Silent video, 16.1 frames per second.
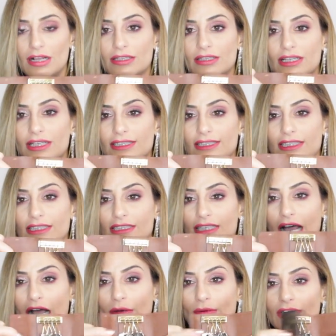and this is
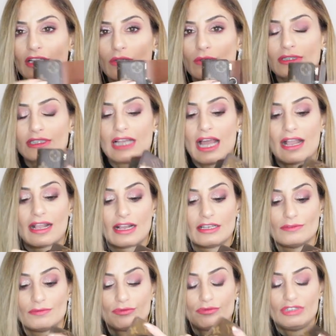how it looks like.
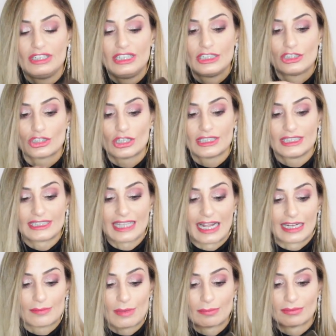I really enjoy this
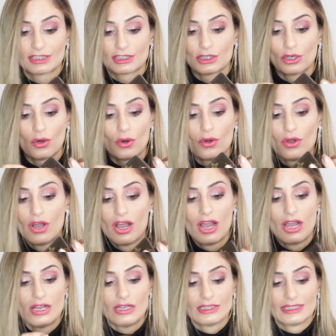item. I'm so
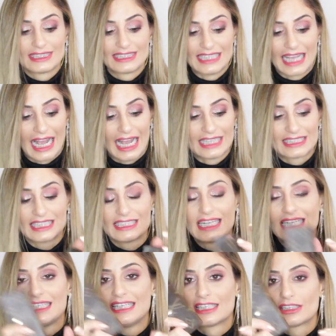sad that
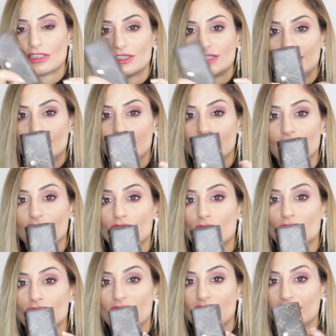they discontinued the
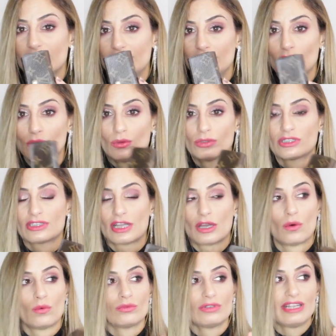four ring key holder.
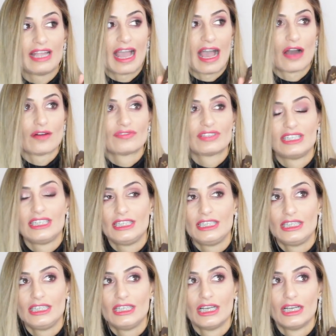They only have
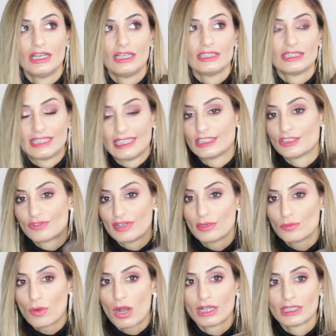the six
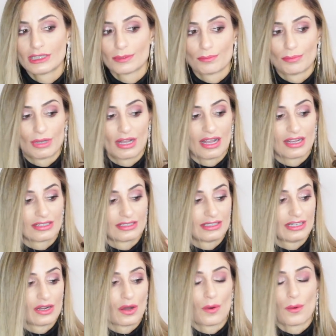ring one,
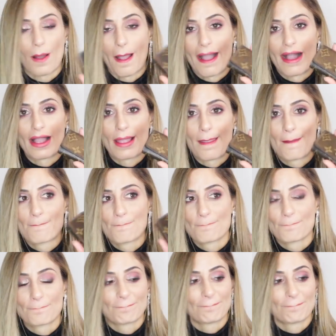but you know, I,